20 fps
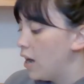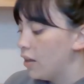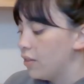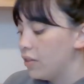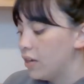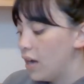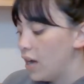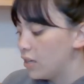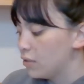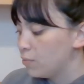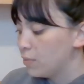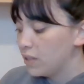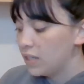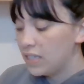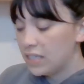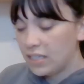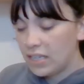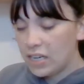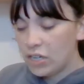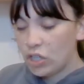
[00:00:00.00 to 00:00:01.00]
the
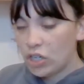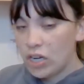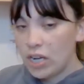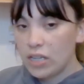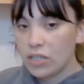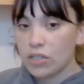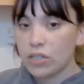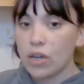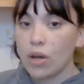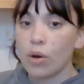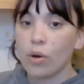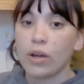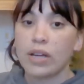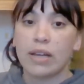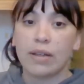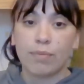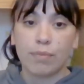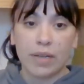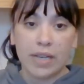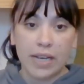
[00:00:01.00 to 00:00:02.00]
hospitalization, so
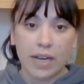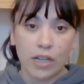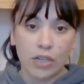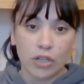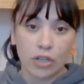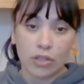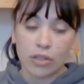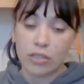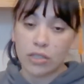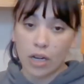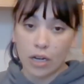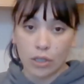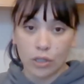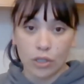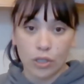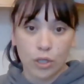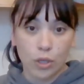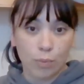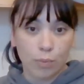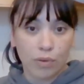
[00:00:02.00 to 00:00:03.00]
him being under the
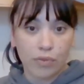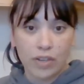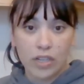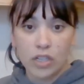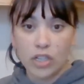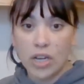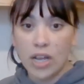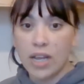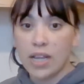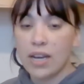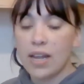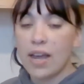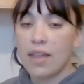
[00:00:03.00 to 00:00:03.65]
doctor's supervision,